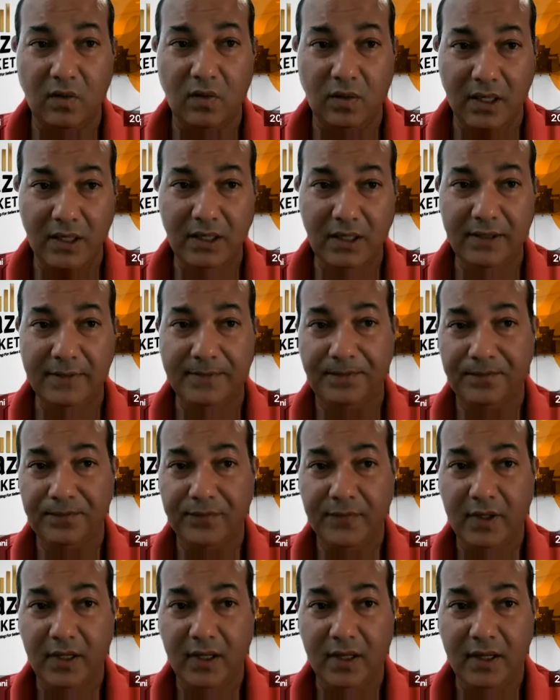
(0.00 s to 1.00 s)
One
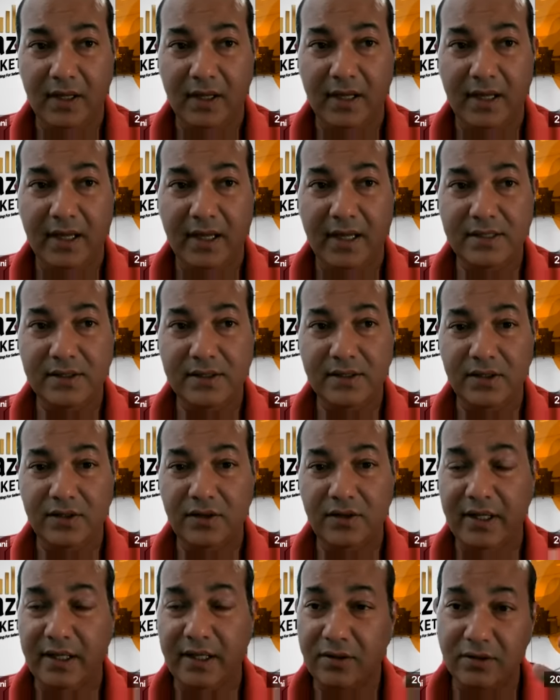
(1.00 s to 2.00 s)
is
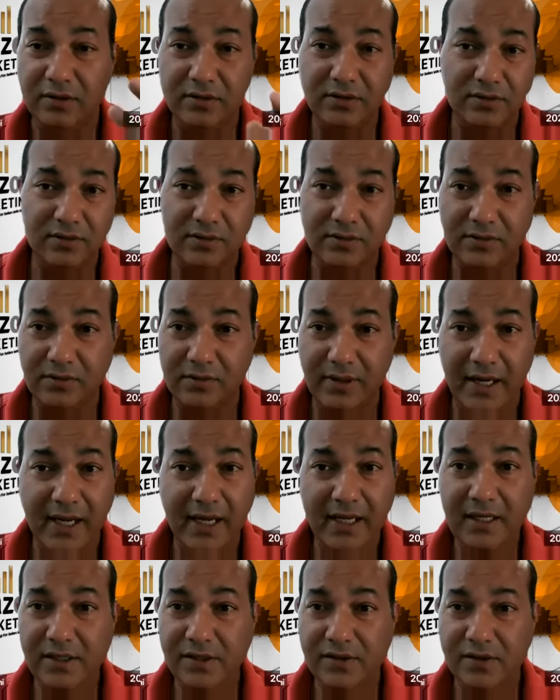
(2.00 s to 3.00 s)
you can go through
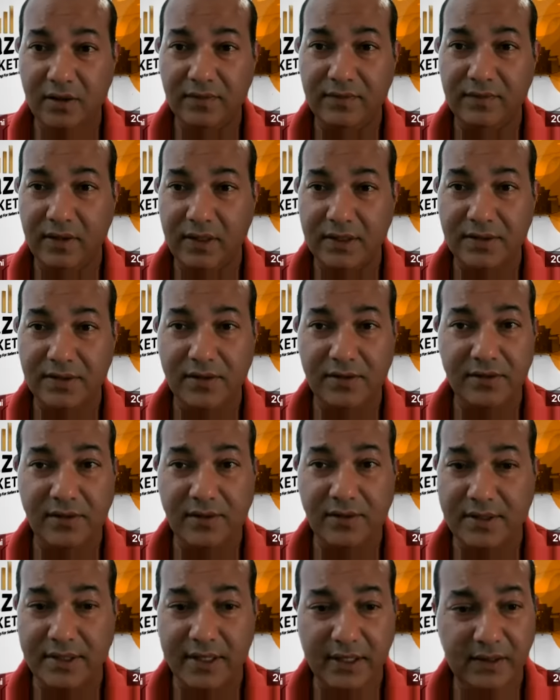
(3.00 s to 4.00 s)
any softwares you're
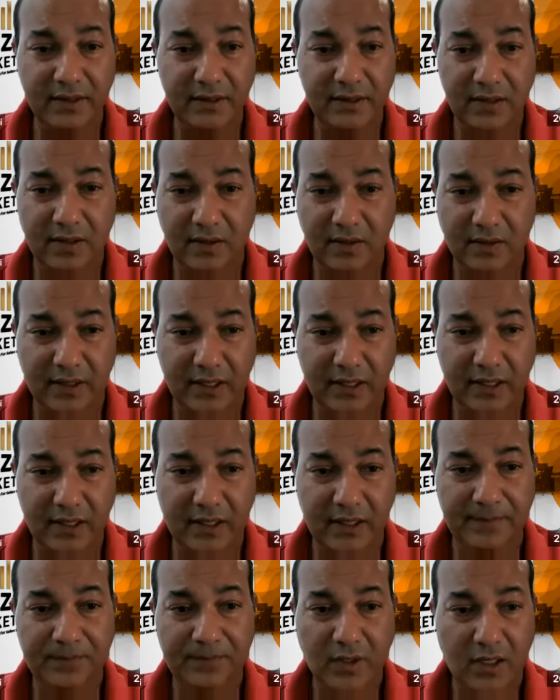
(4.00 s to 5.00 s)
using, okay?
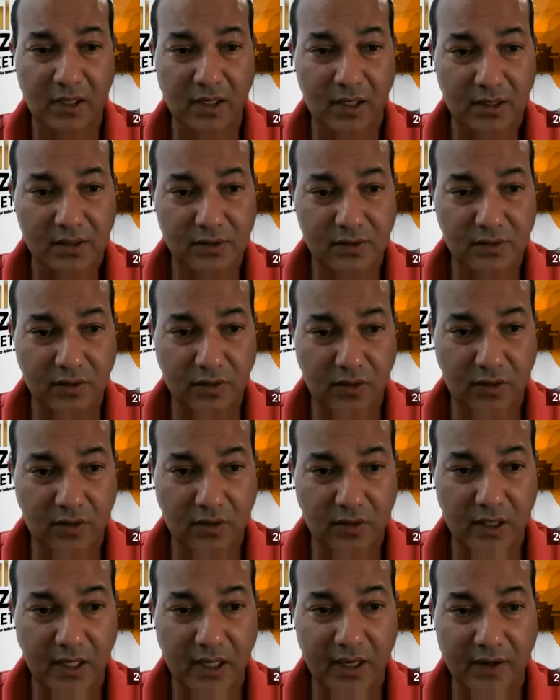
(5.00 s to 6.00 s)

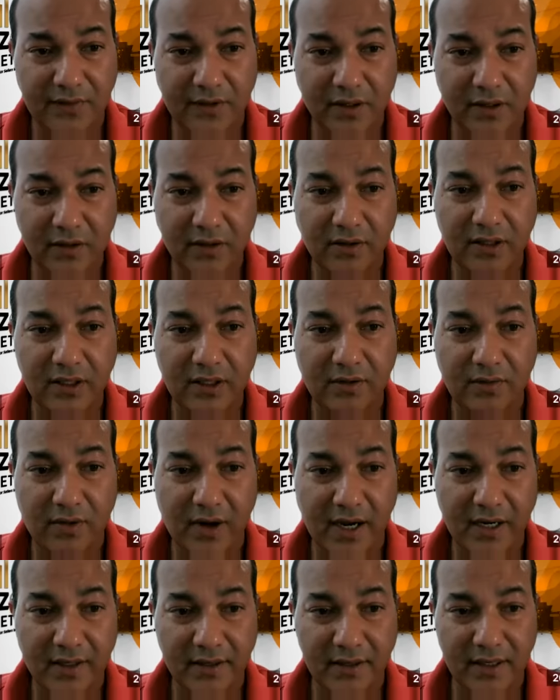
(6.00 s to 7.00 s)
So if you're going to
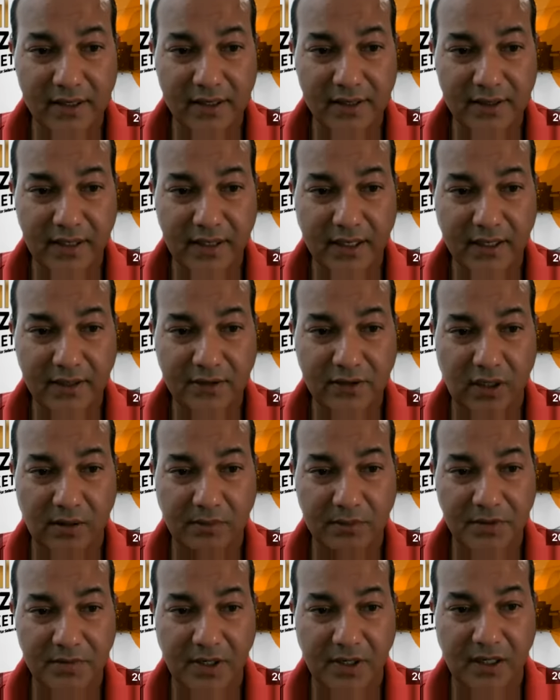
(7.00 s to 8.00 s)
write a listing,
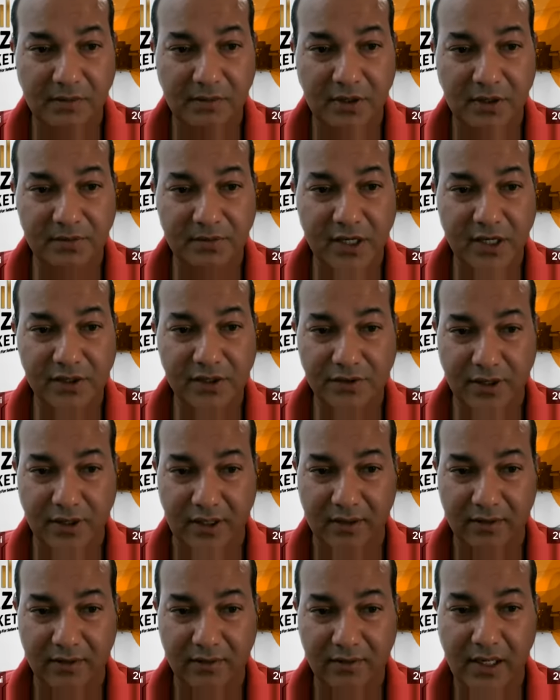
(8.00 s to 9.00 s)
Tommy Bahama beach
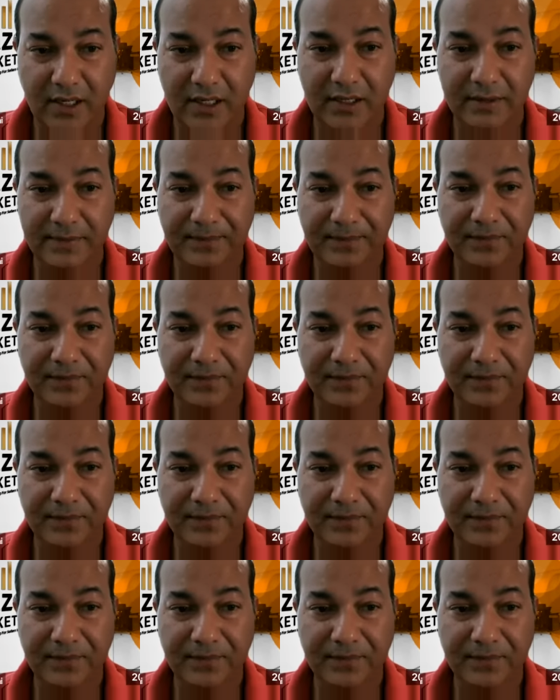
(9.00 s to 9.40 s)
chair, right?